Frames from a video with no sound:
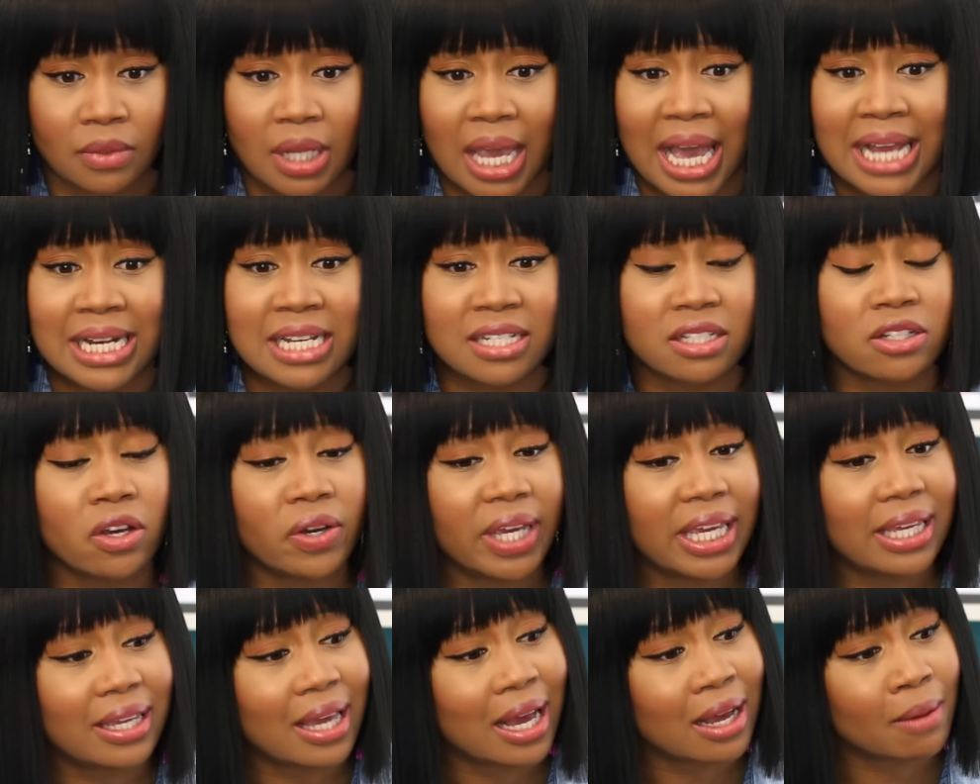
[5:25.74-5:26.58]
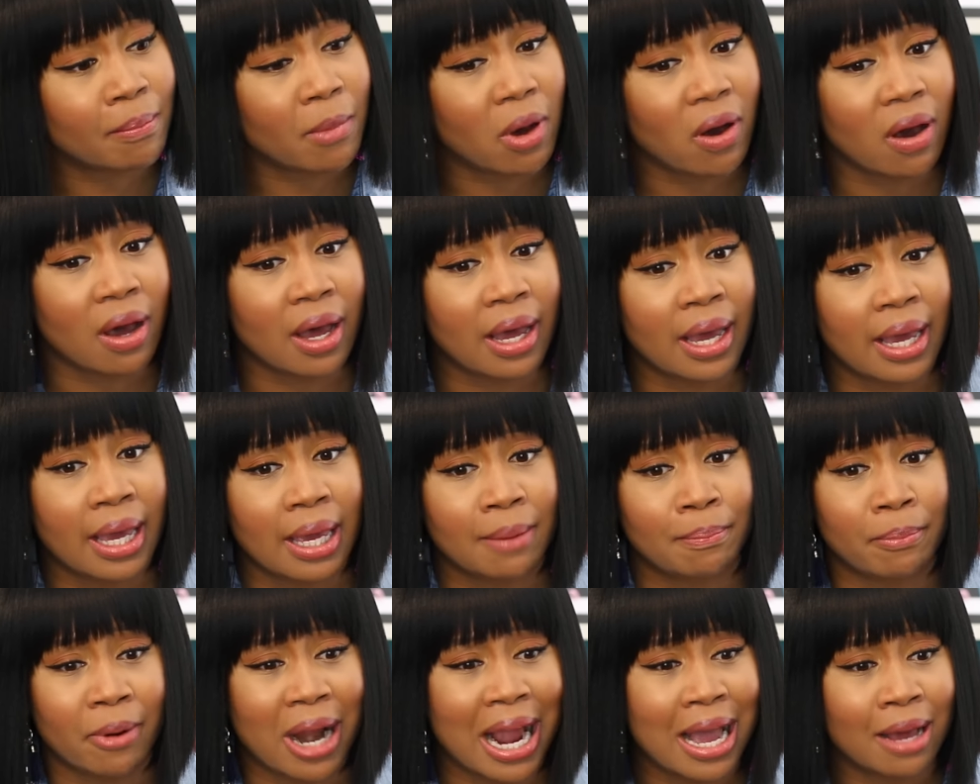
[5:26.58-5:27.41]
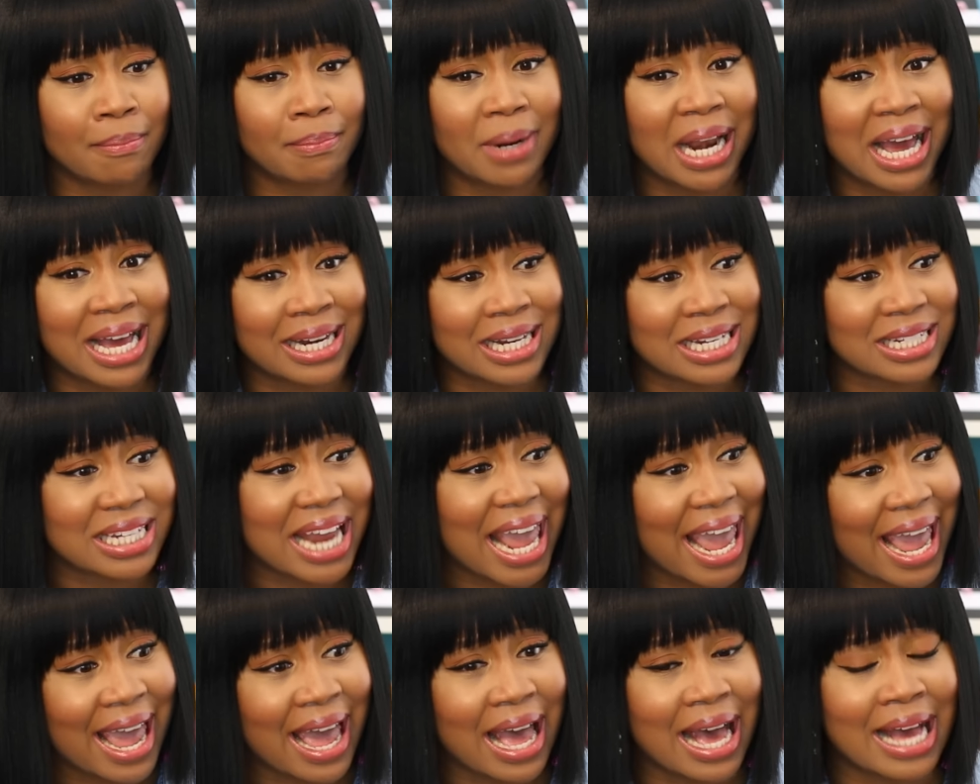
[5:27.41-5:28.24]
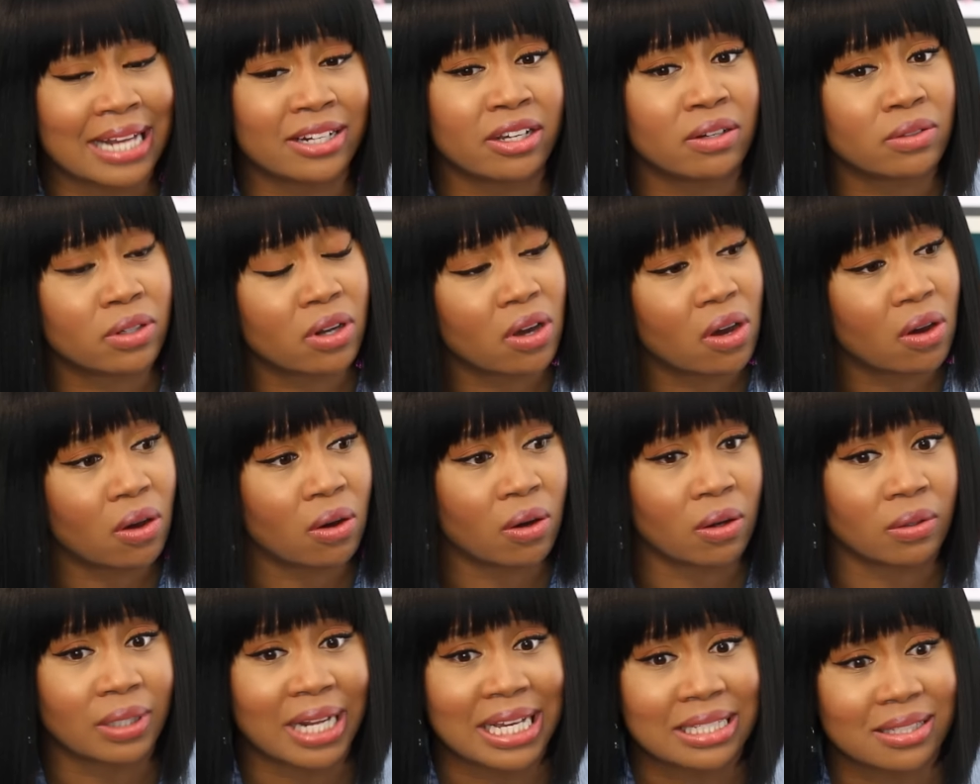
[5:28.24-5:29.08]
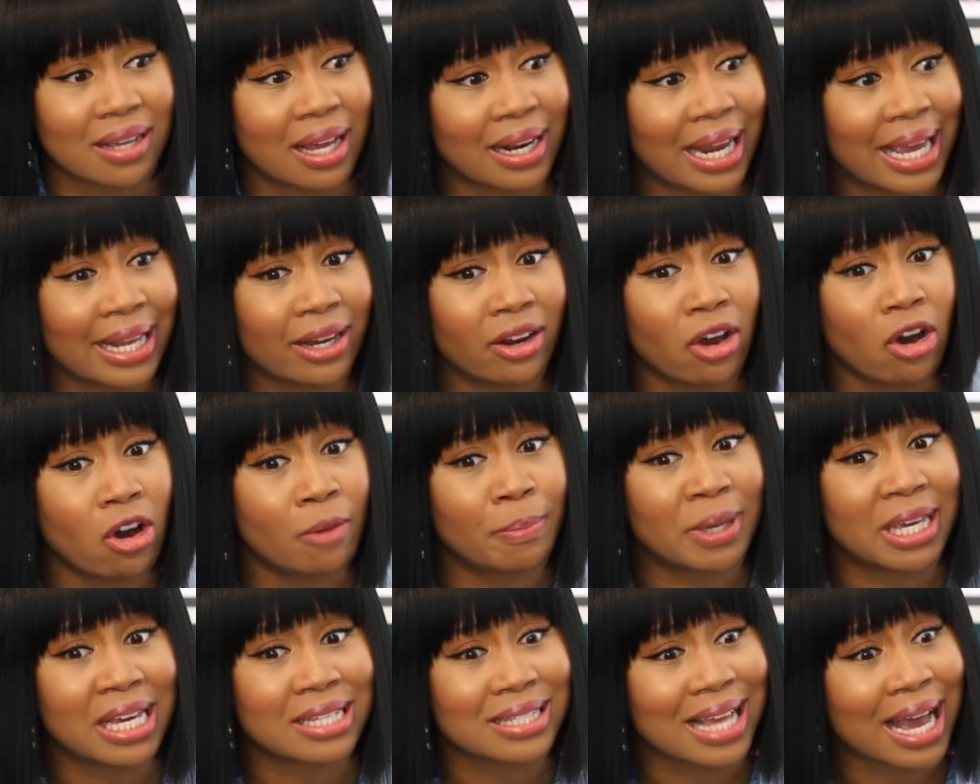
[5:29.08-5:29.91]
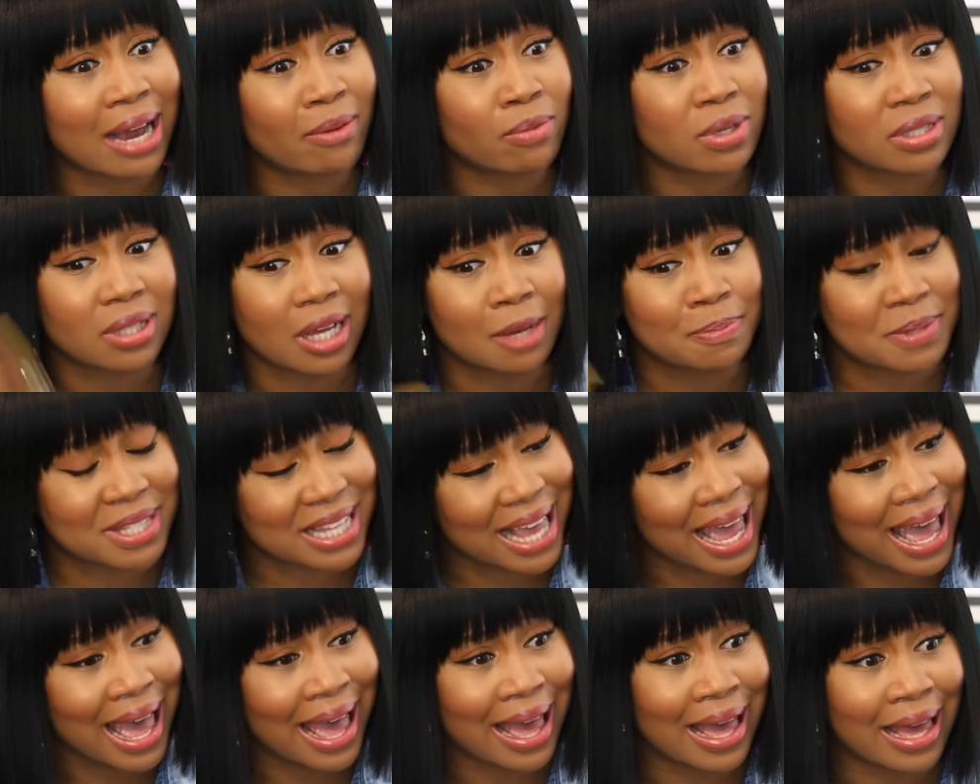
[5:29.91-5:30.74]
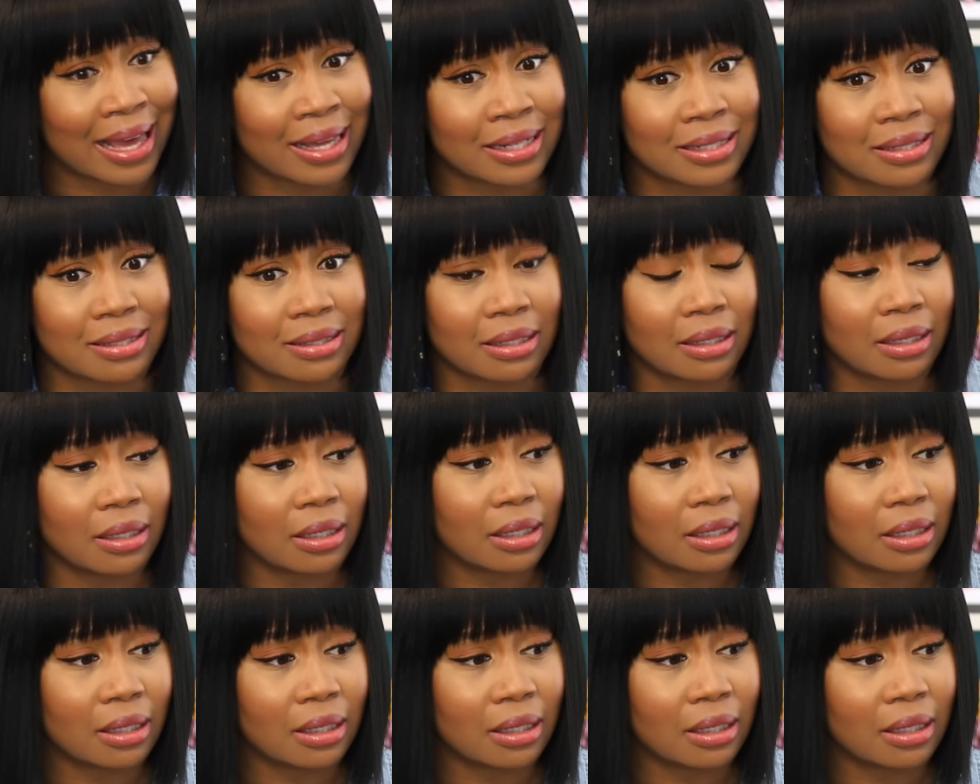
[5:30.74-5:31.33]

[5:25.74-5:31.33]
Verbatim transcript: I just know he young boy, brown blondish hair. I don't know. That's all I know because I was upset.